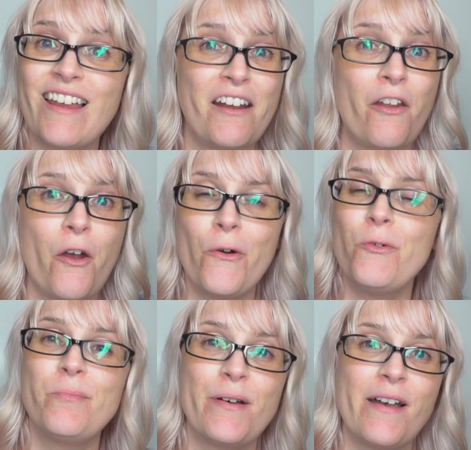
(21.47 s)
I
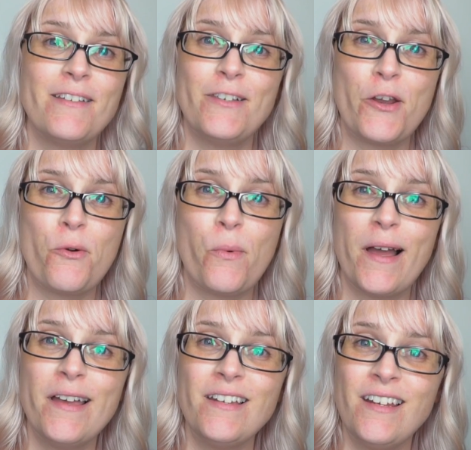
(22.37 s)
know, but you know
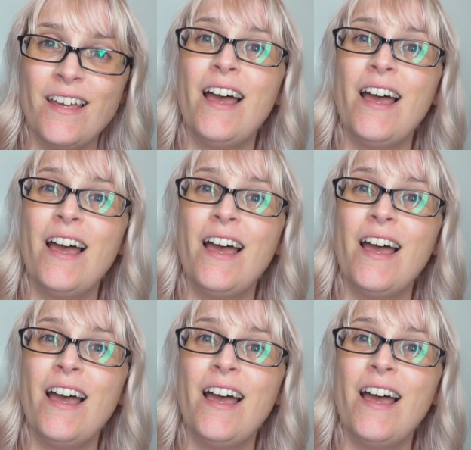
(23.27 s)
what?